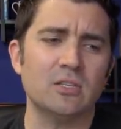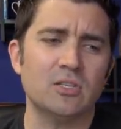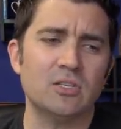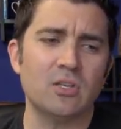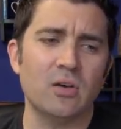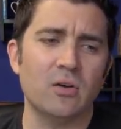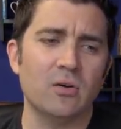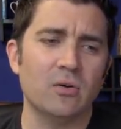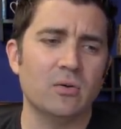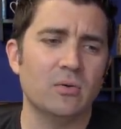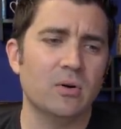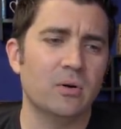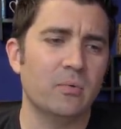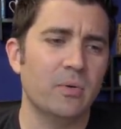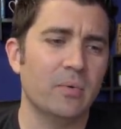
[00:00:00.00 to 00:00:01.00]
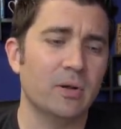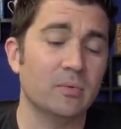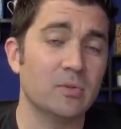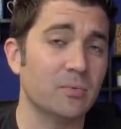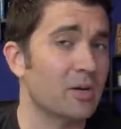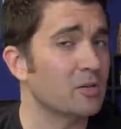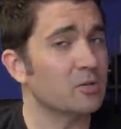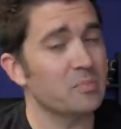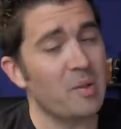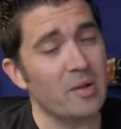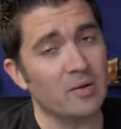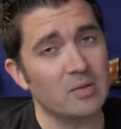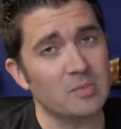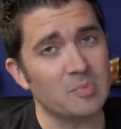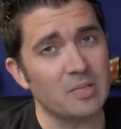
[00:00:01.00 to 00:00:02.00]
So we went up to Rachel's
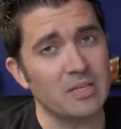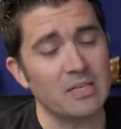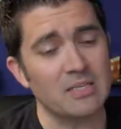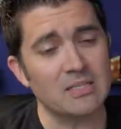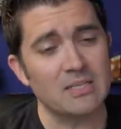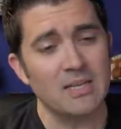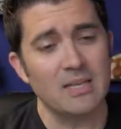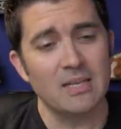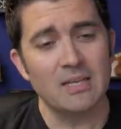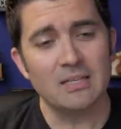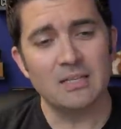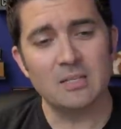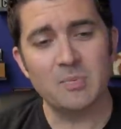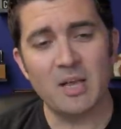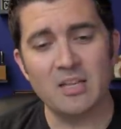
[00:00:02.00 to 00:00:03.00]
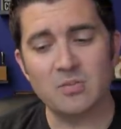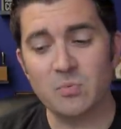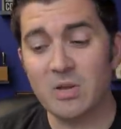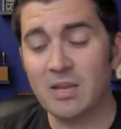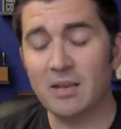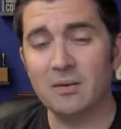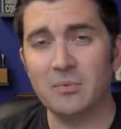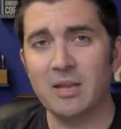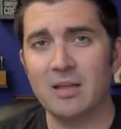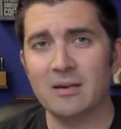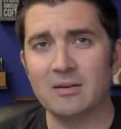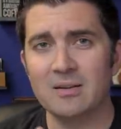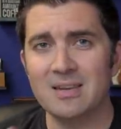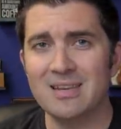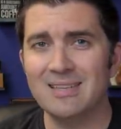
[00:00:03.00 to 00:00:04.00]
parents' place this past weekend. We had
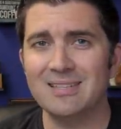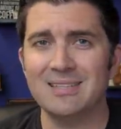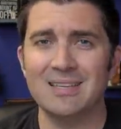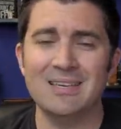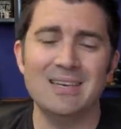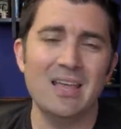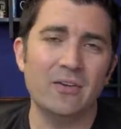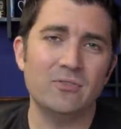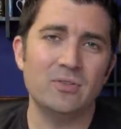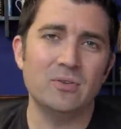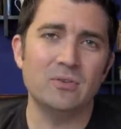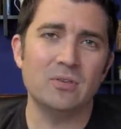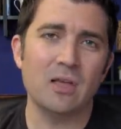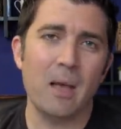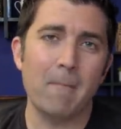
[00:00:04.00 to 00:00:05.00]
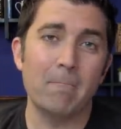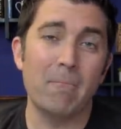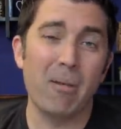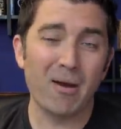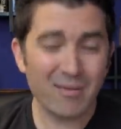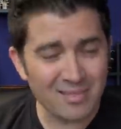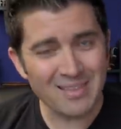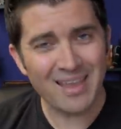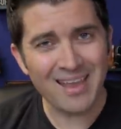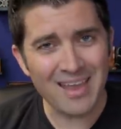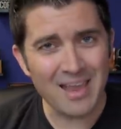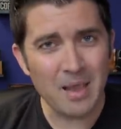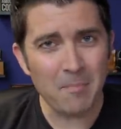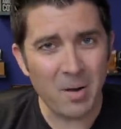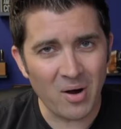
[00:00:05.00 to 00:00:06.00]
our niece and nephew's
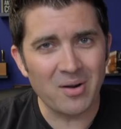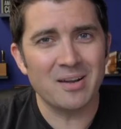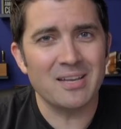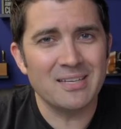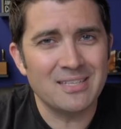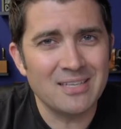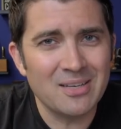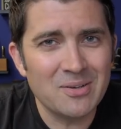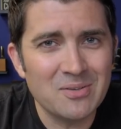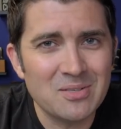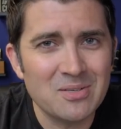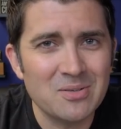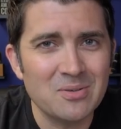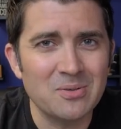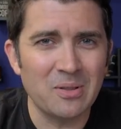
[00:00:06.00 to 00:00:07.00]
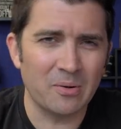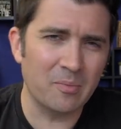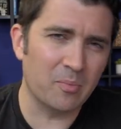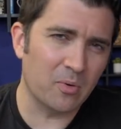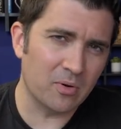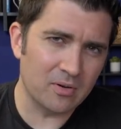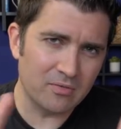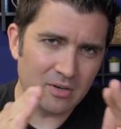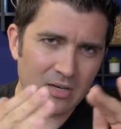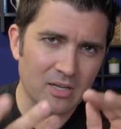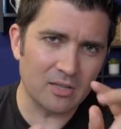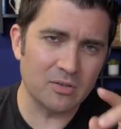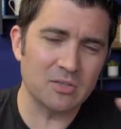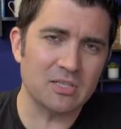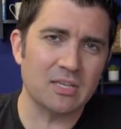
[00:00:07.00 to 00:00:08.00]
birthday party to go to. They were born a very
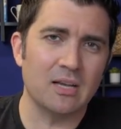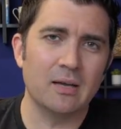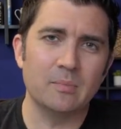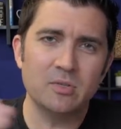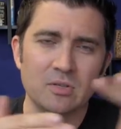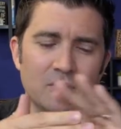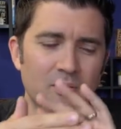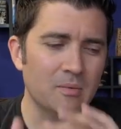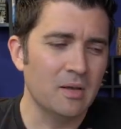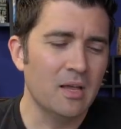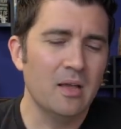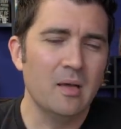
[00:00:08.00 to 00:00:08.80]
close time, so their